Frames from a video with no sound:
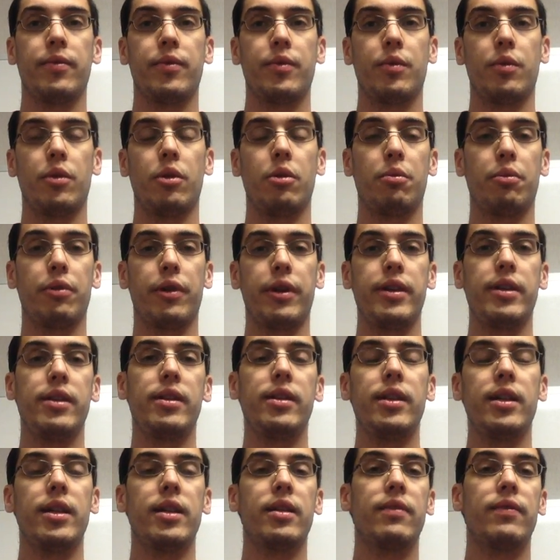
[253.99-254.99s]
we'll breathe
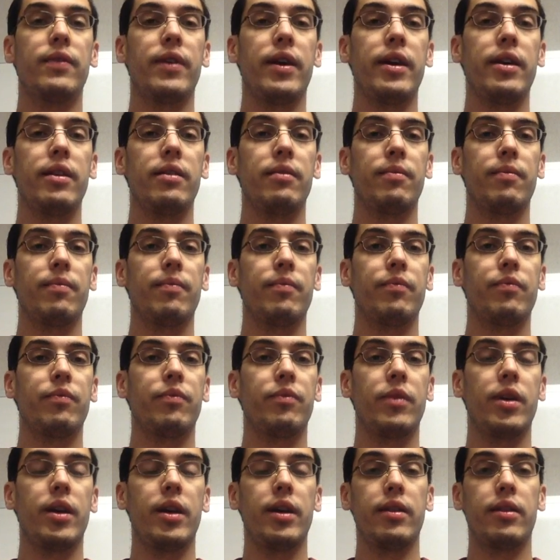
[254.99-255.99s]
at the end of that.
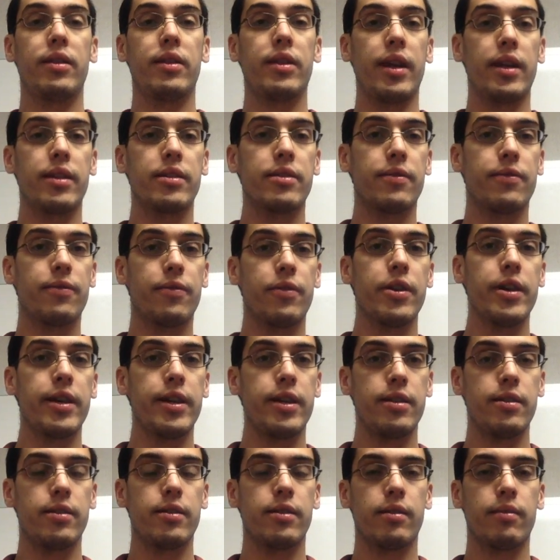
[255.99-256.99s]
That's a
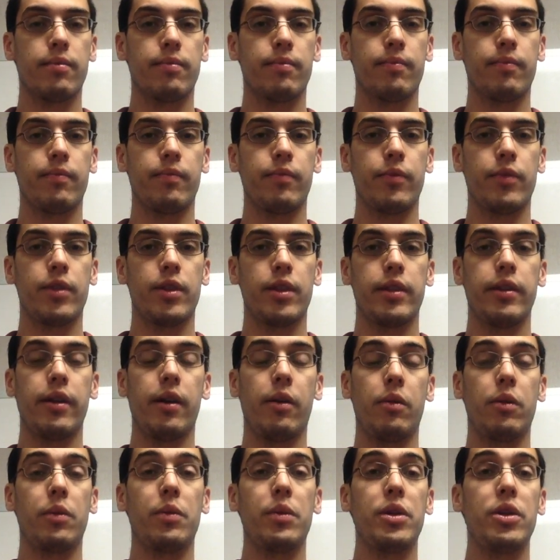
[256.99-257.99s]
phrase. Now,
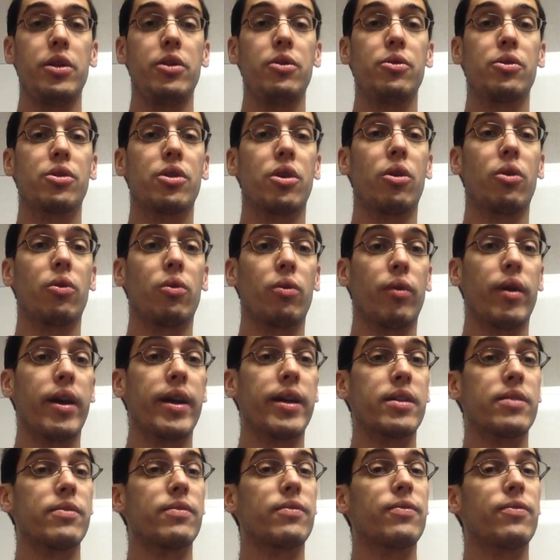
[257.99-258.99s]
when we use
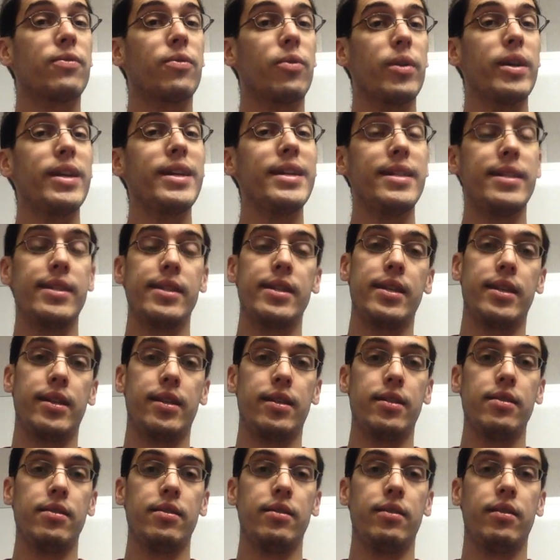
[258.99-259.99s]
correct
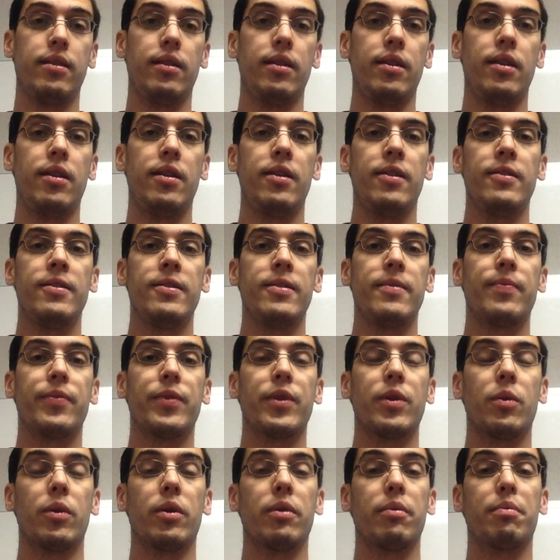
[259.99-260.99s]
phrasing,
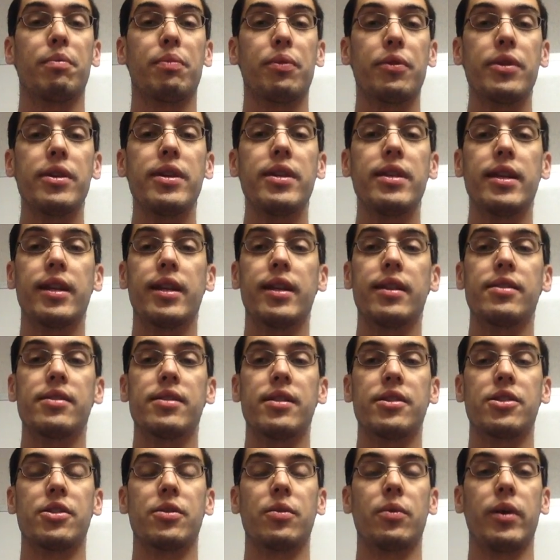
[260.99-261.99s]
we're breathing in
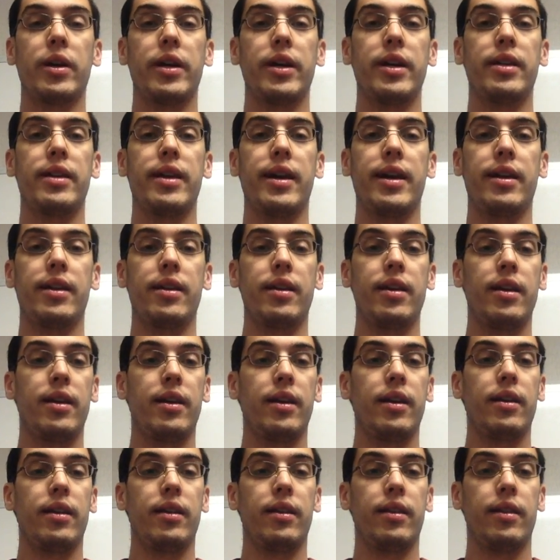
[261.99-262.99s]
such a way that
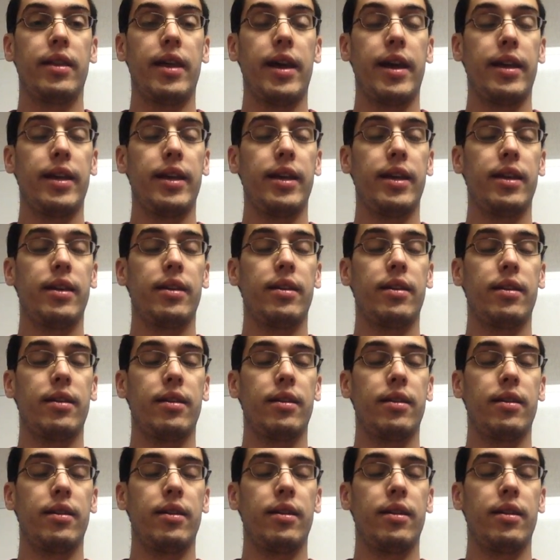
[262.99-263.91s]
it